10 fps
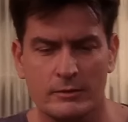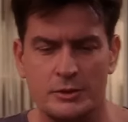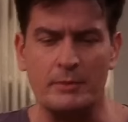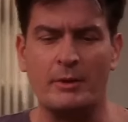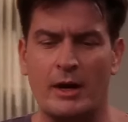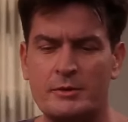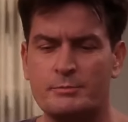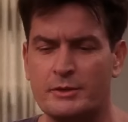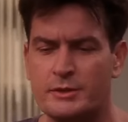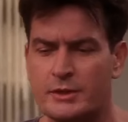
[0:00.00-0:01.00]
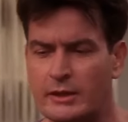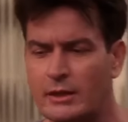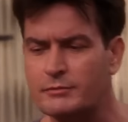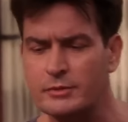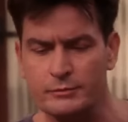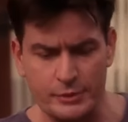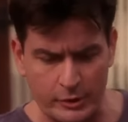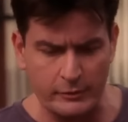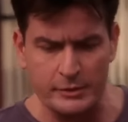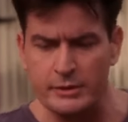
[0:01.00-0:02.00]
Gee, Mom, as much as I'd love to
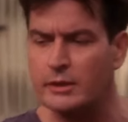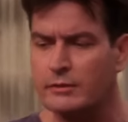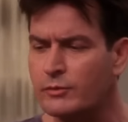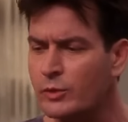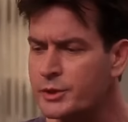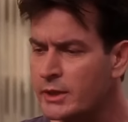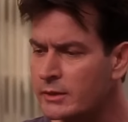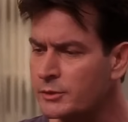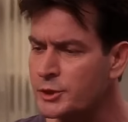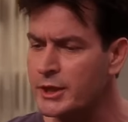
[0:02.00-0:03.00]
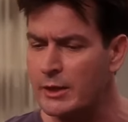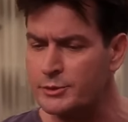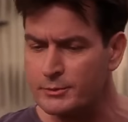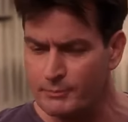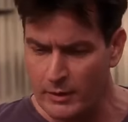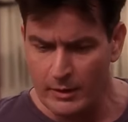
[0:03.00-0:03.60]
service the unfortunate little Schnauzer,